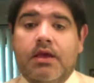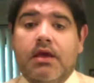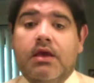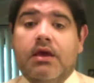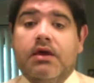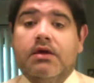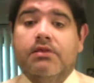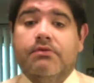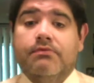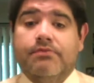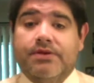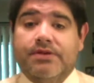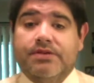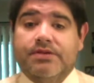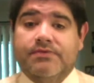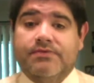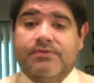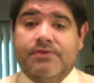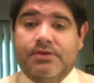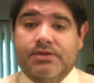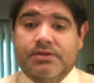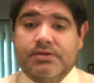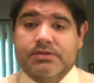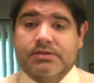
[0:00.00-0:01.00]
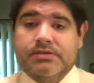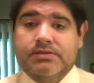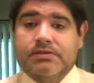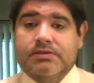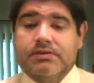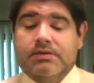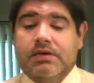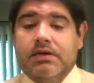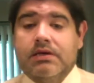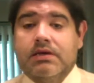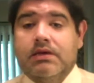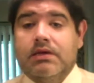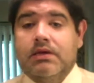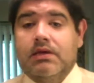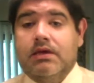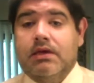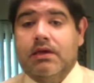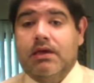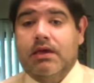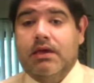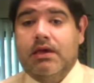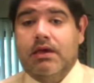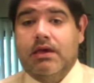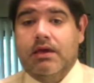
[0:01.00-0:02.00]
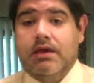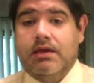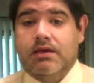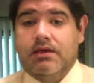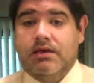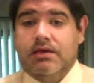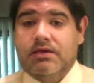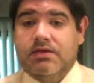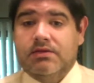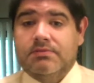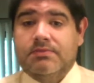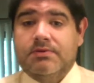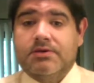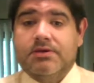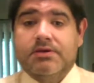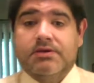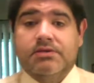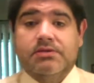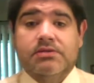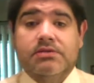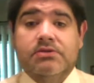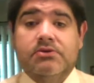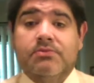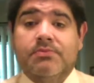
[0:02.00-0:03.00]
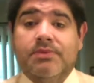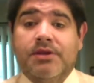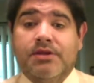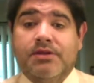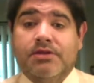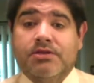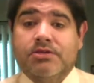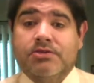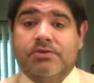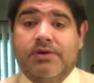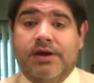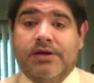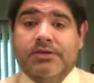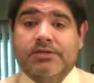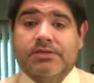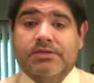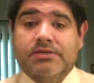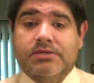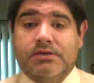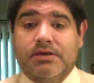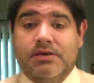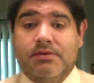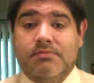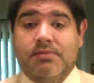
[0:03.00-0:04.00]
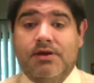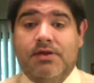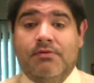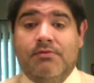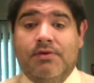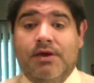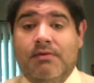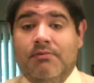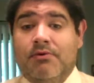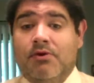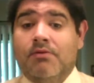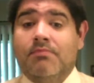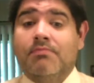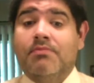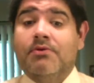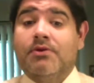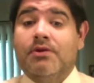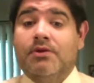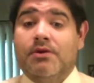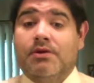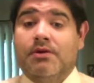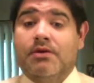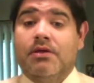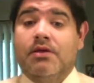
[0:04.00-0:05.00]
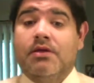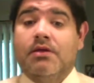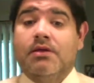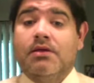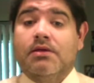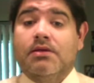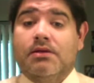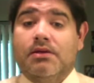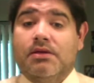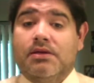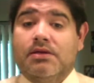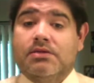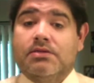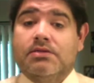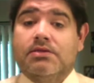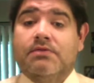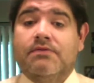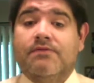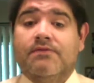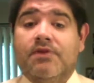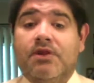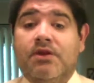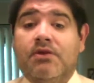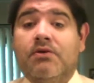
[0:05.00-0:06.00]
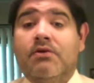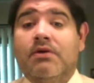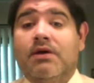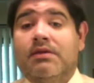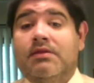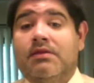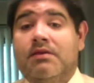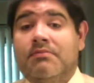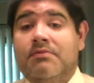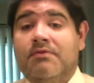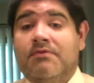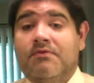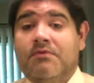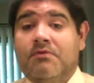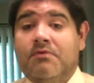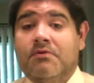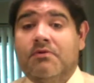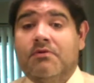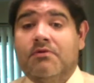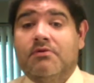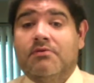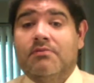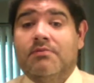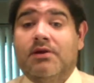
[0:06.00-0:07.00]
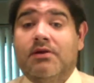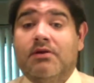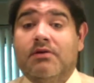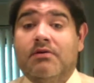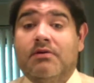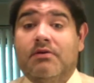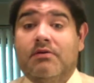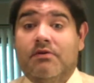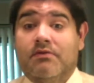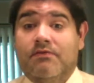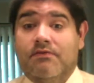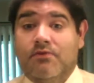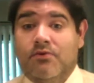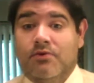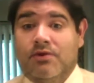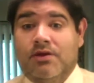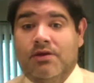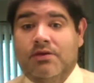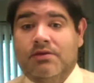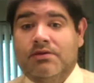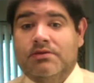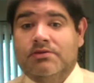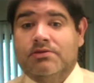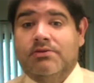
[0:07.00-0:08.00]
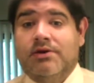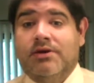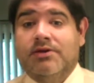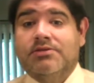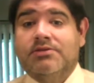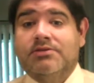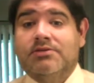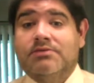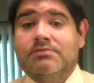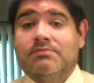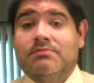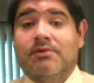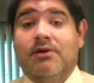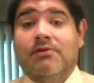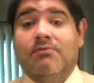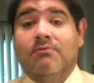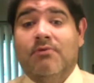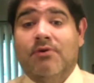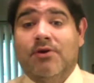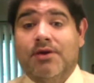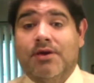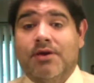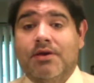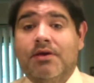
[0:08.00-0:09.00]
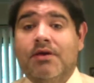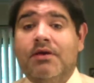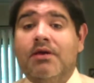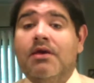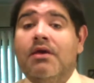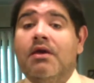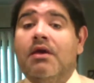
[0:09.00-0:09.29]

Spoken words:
And the reason for this is because there's so many distractions. And by the way, I'm going to put a link to the video I did before about avoiding distractions while working.